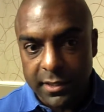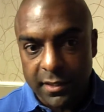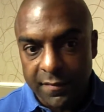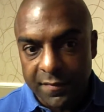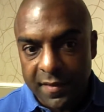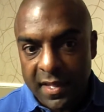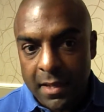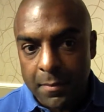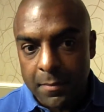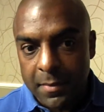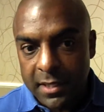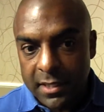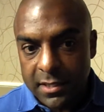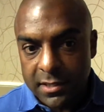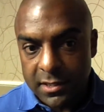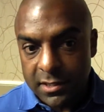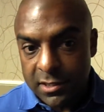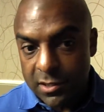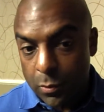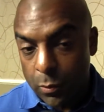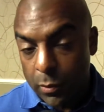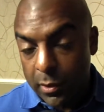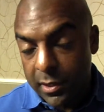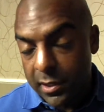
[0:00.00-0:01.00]
And if that means
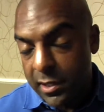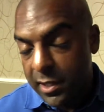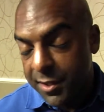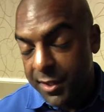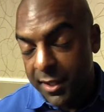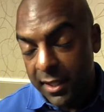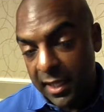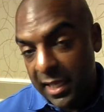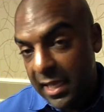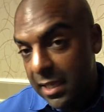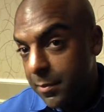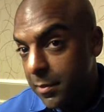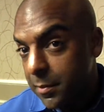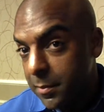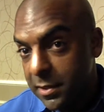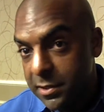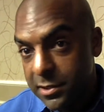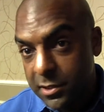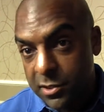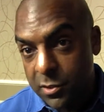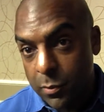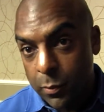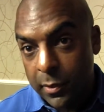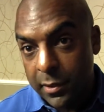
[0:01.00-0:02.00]
it's a 1-0 game, it
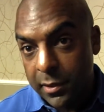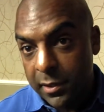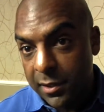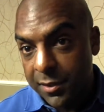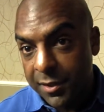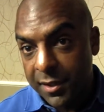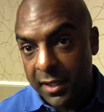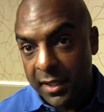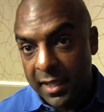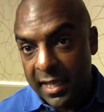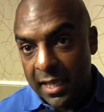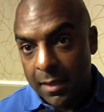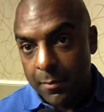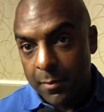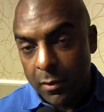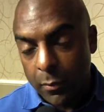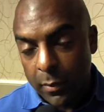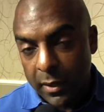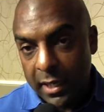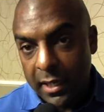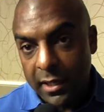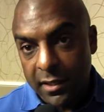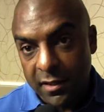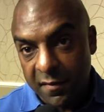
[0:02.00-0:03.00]
means it's a 1-0 game. But
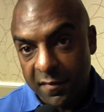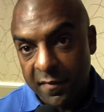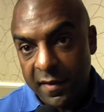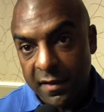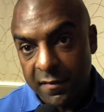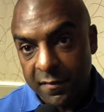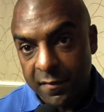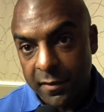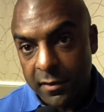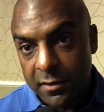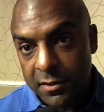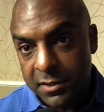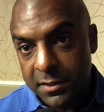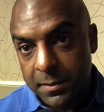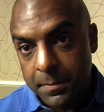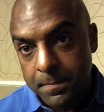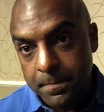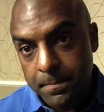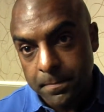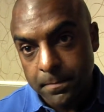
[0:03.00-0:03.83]
we got to defend first.